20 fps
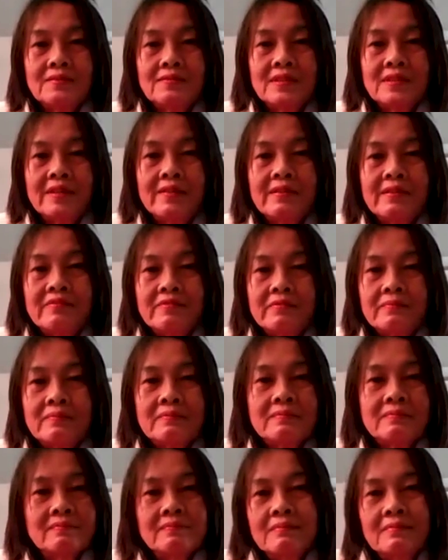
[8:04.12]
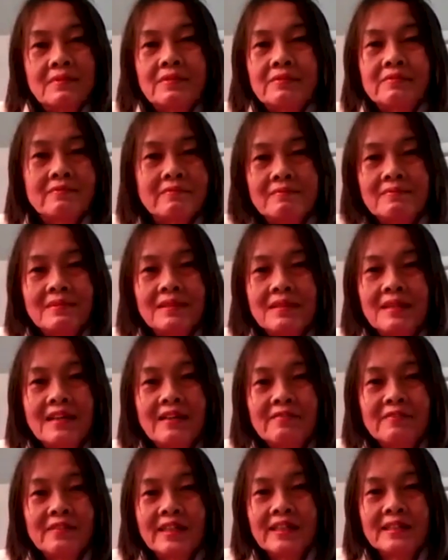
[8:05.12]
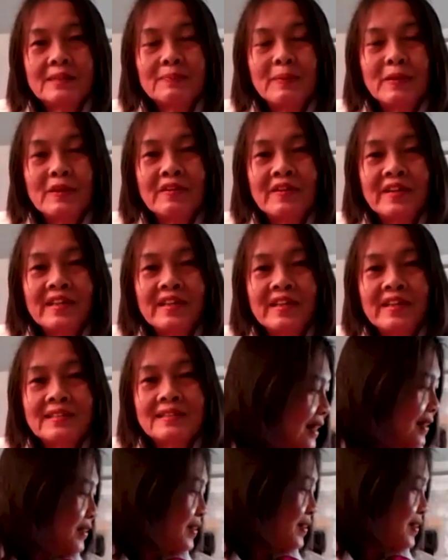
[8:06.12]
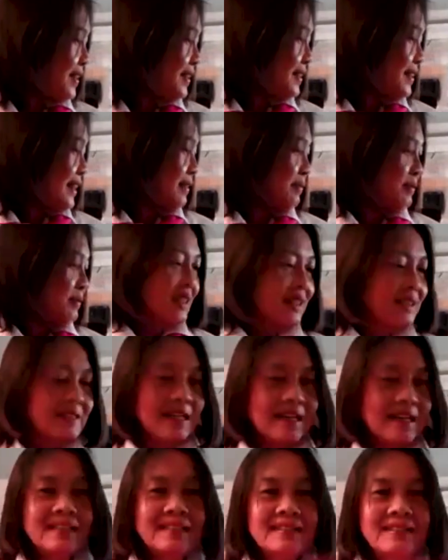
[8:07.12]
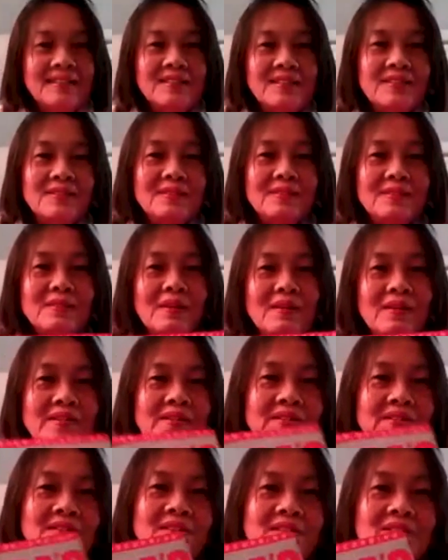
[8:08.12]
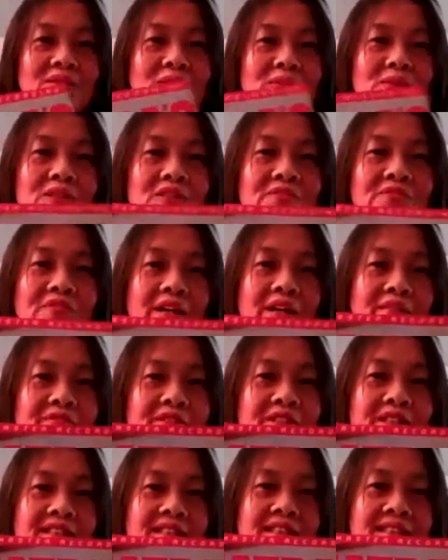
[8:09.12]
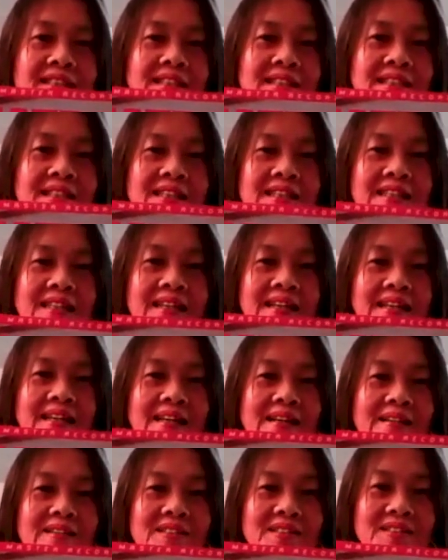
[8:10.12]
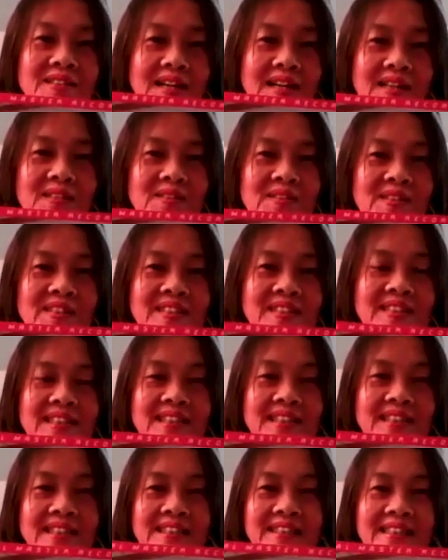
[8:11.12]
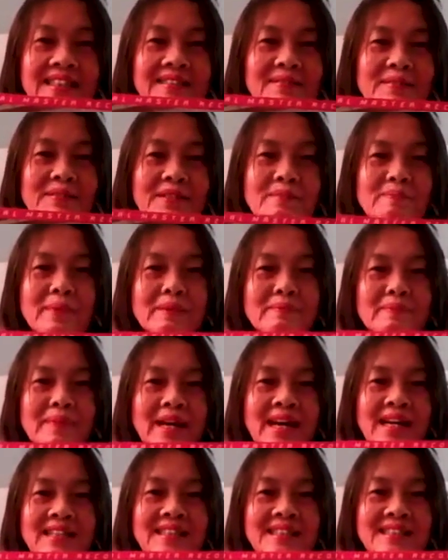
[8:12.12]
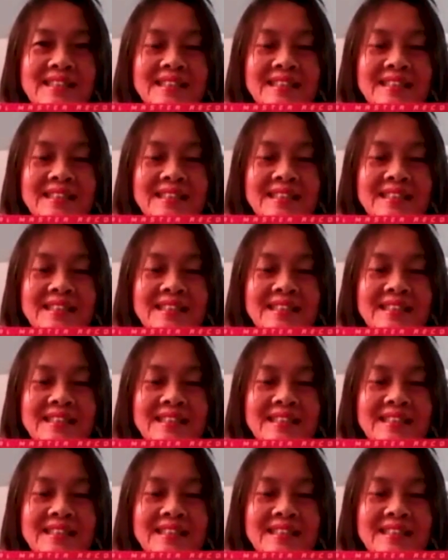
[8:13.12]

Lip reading: very lovely experience. Other things I listen to, this is Luke's favorite, Sinatra singing with a big band.